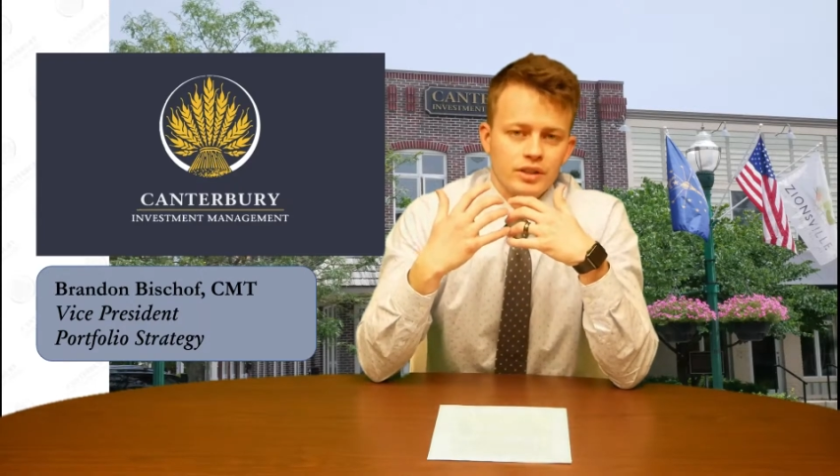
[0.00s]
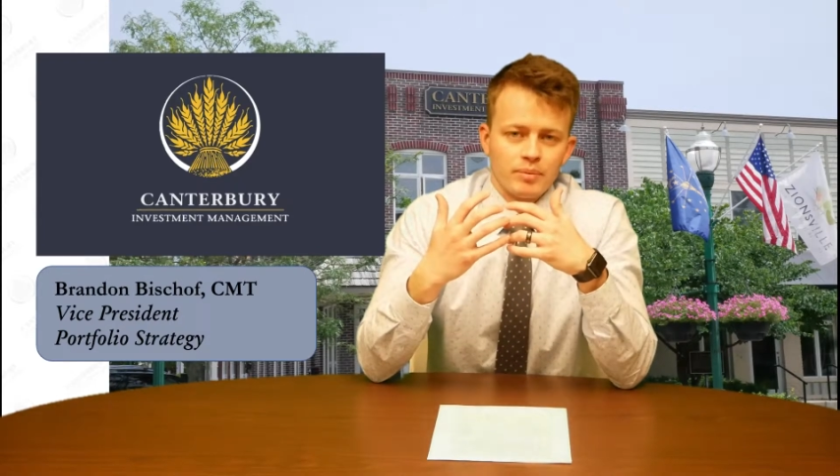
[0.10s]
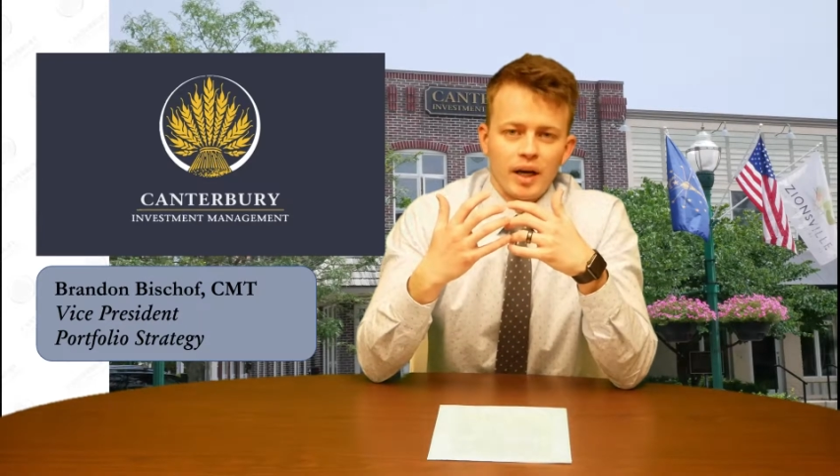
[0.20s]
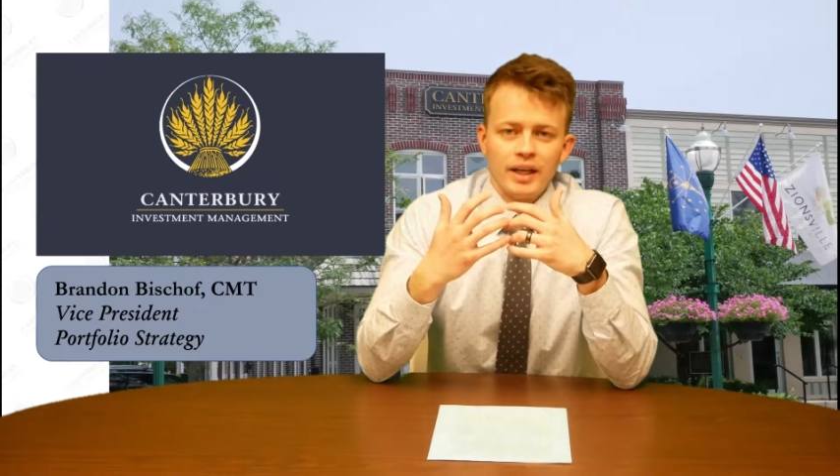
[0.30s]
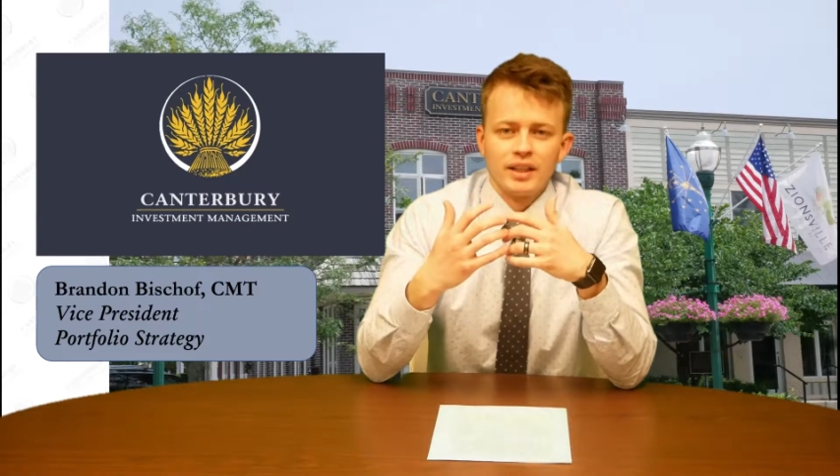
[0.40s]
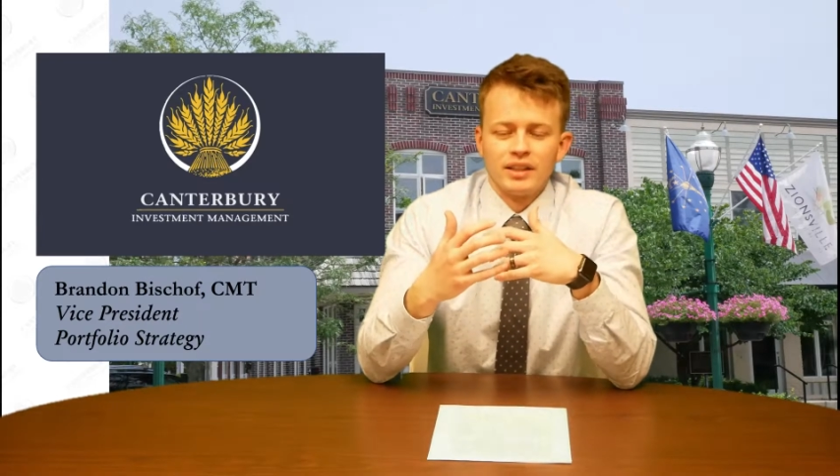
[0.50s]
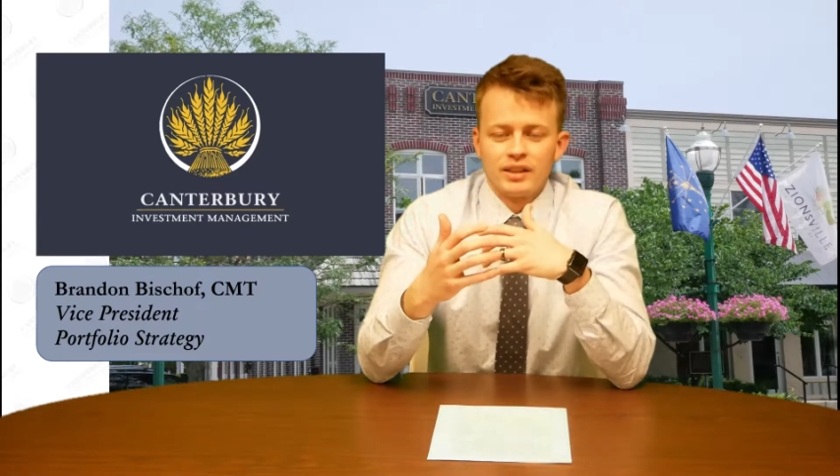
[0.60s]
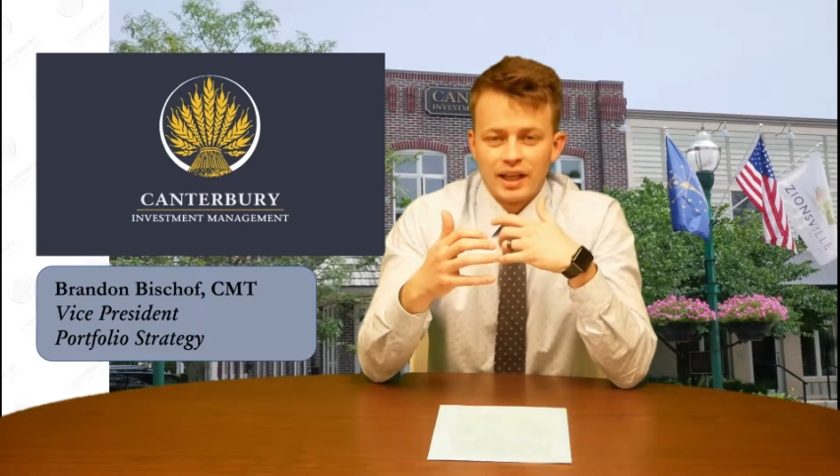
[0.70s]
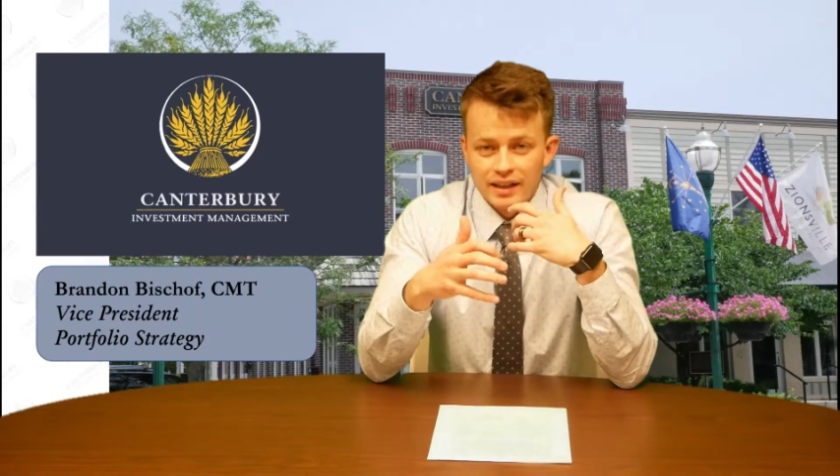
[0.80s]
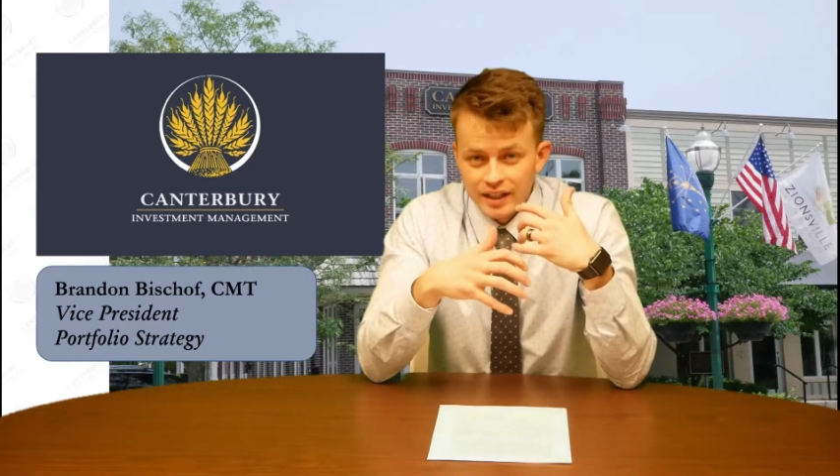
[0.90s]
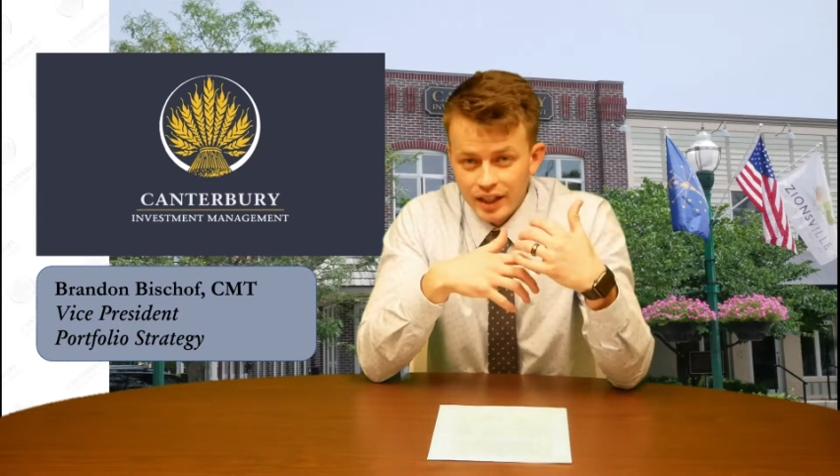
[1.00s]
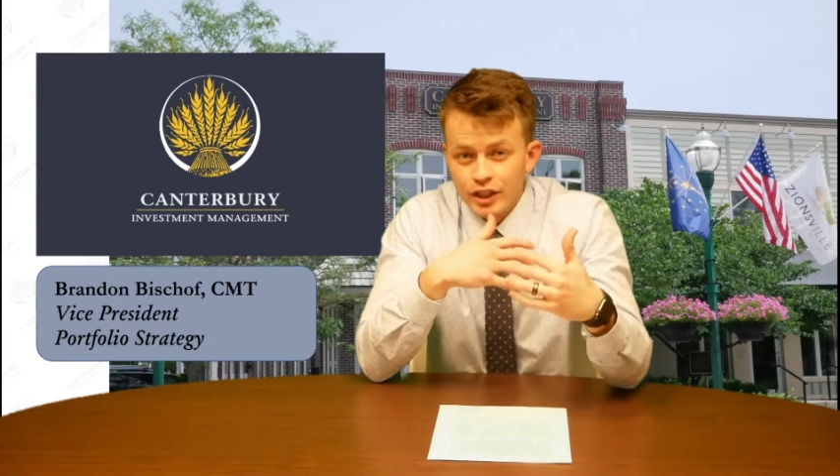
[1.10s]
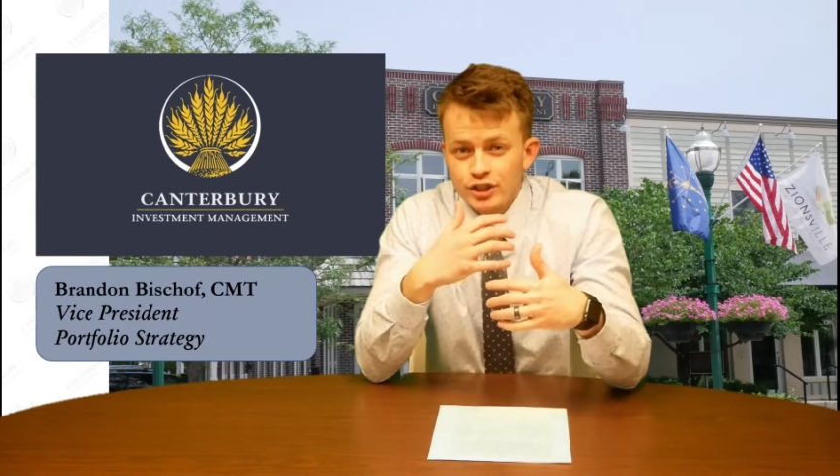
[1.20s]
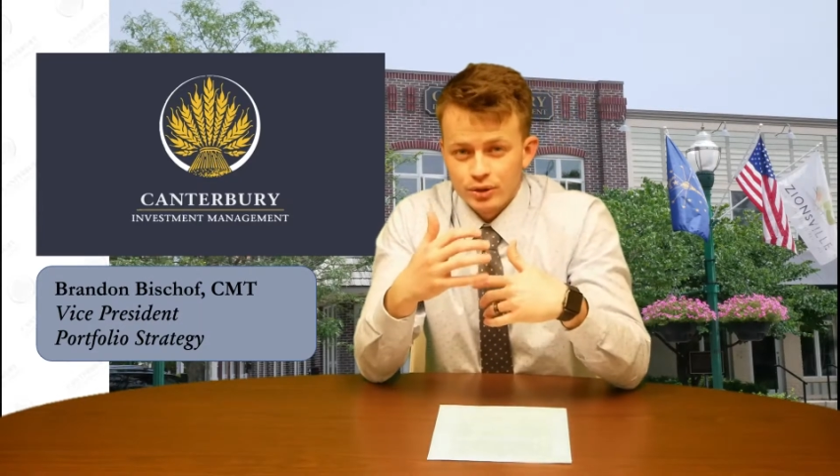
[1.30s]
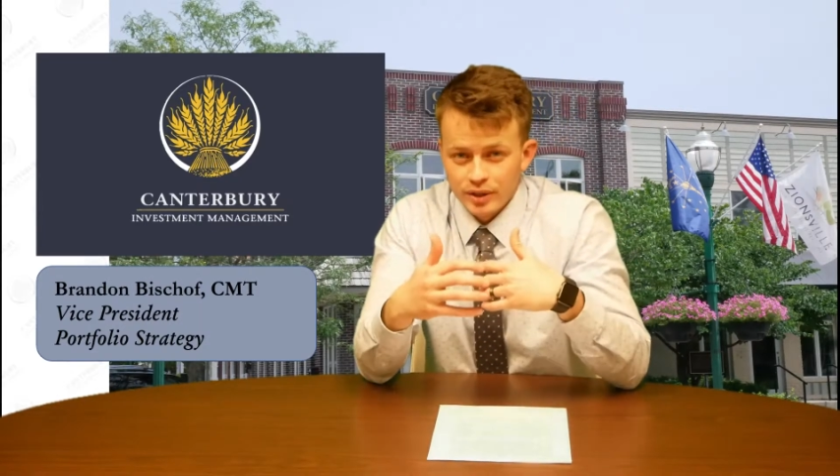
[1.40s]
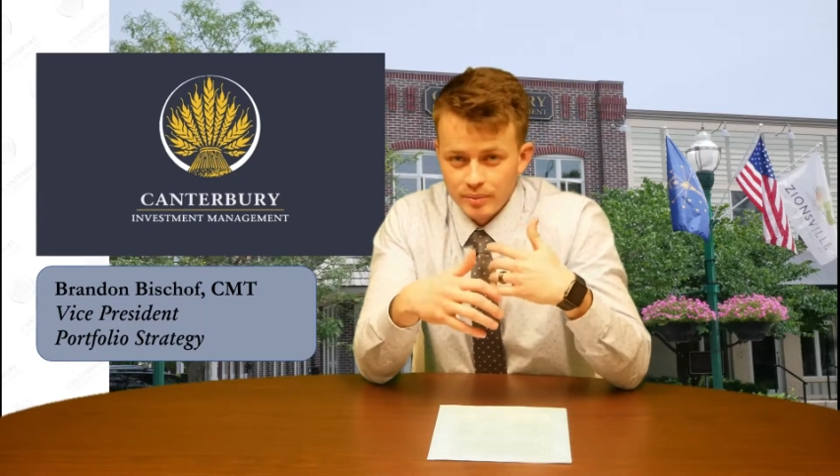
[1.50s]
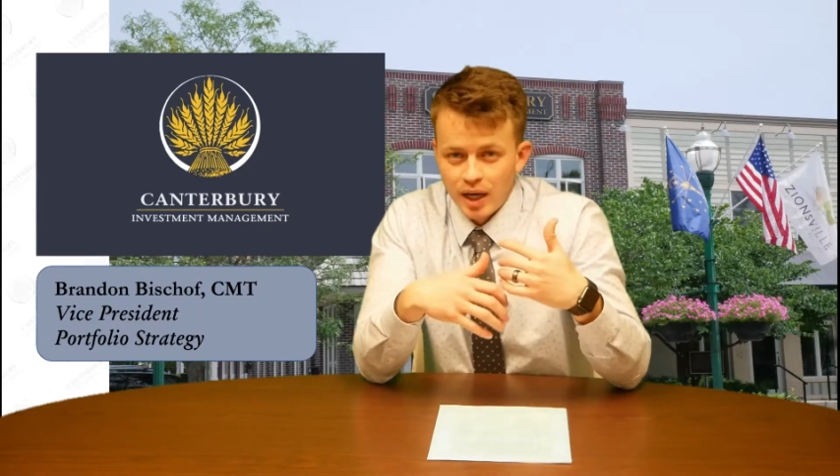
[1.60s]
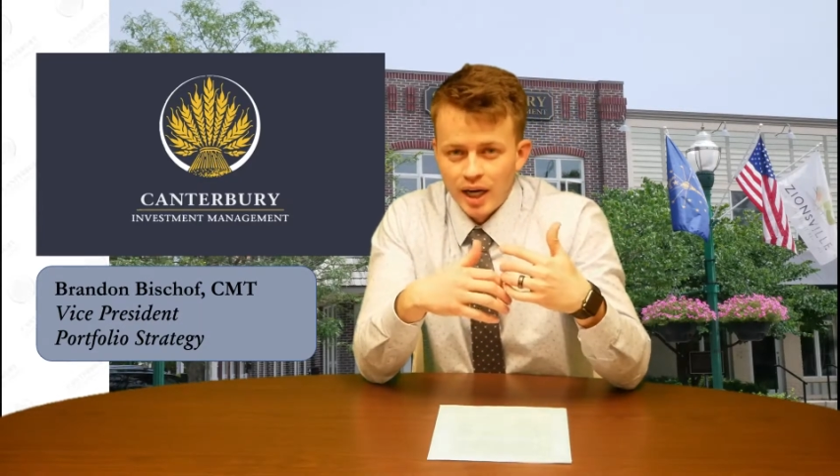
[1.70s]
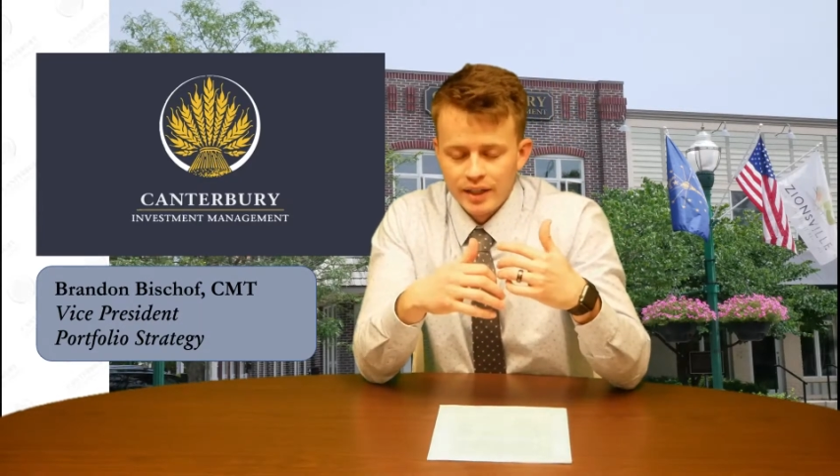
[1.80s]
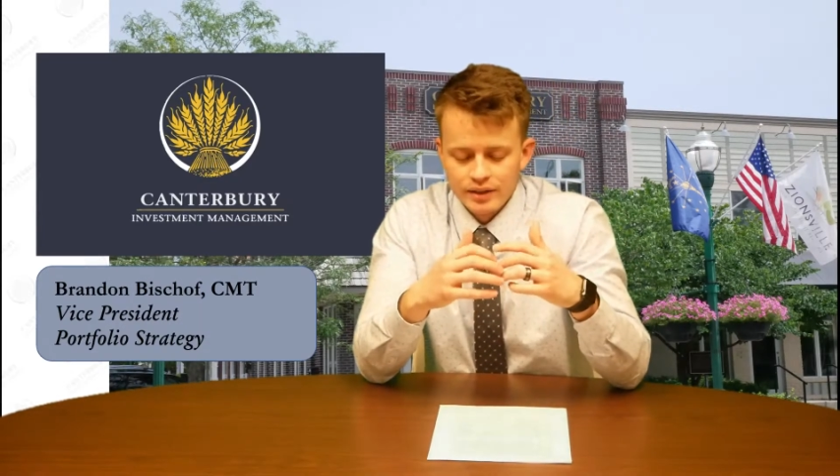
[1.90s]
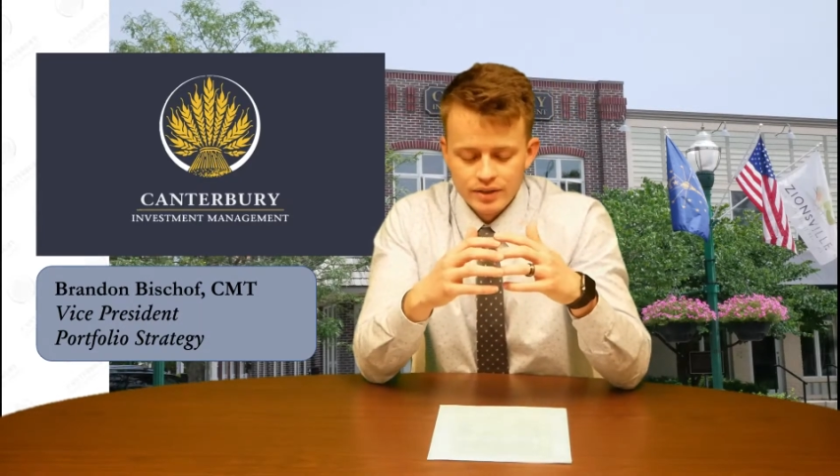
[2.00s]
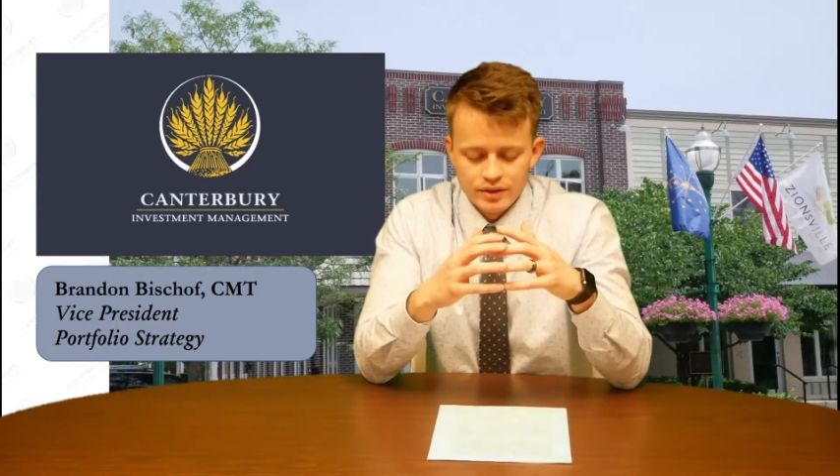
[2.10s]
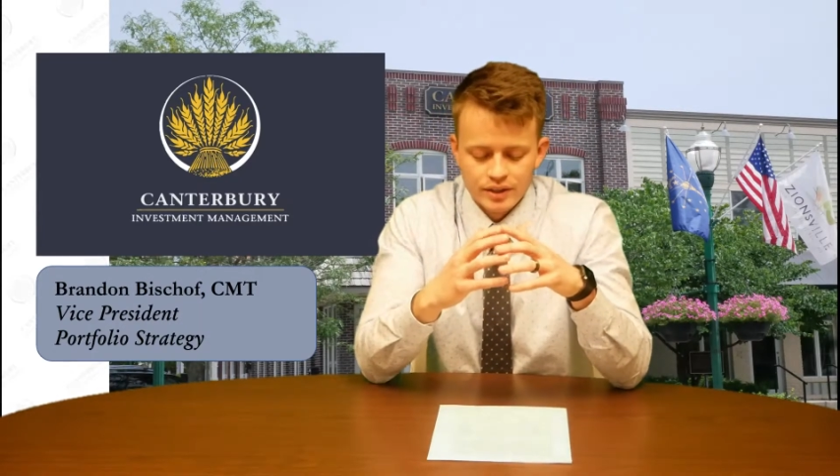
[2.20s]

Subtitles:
spike and kind of the history behind these